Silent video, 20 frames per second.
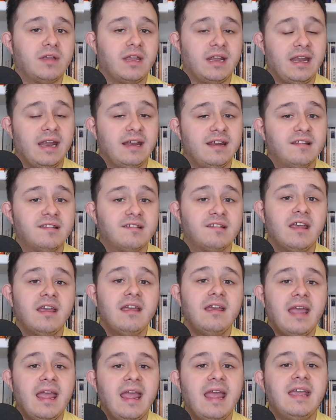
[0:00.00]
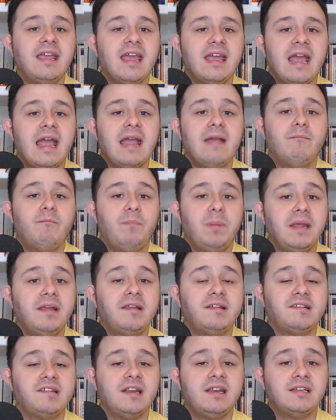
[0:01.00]
Canadians, aka
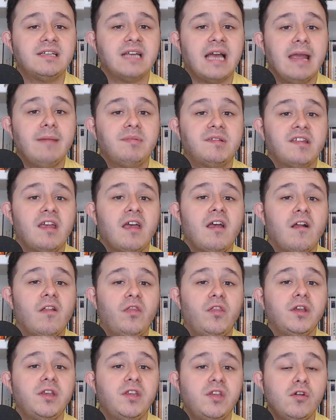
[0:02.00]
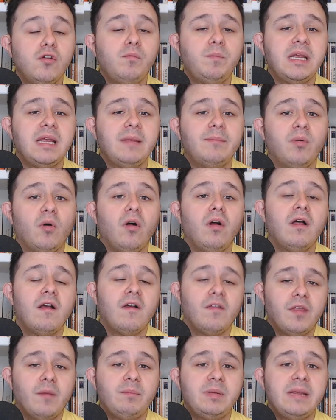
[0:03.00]
big city types, the you people,
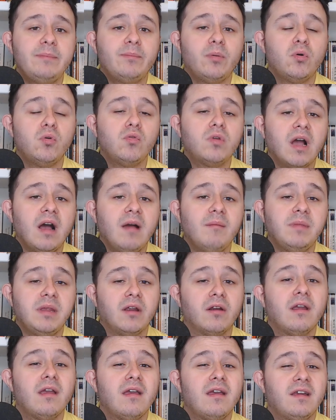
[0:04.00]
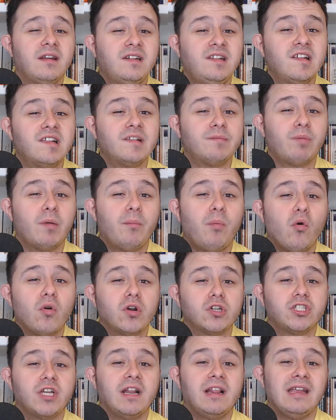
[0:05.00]
the people who come here,
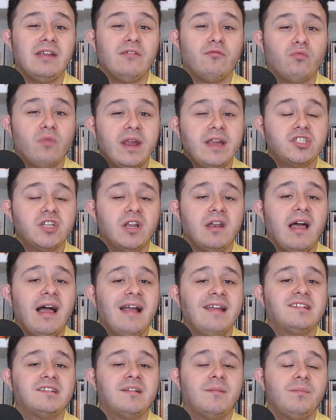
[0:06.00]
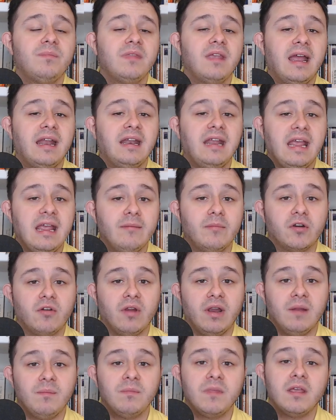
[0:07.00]
disproportionately racialized and
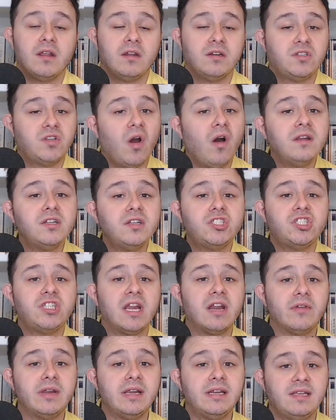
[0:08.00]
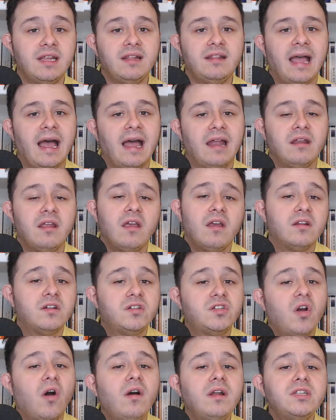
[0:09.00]
immigrant. Don Cherry did that.
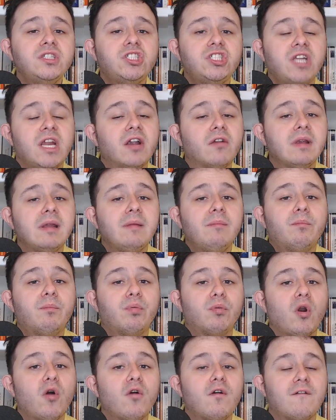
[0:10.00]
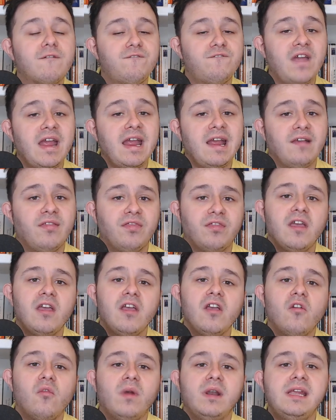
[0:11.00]
Don Cherry broke faith
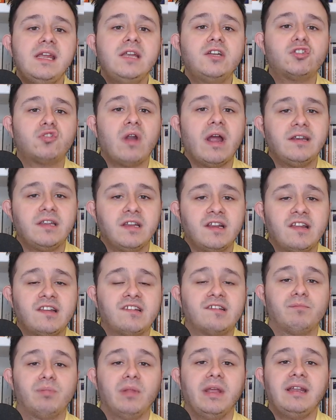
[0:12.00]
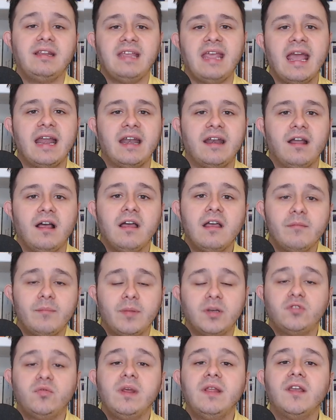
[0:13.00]
when he tried to split Canada
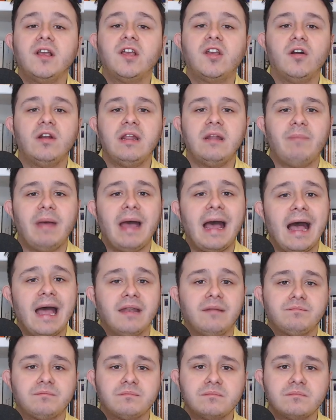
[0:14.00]
between the good and bad,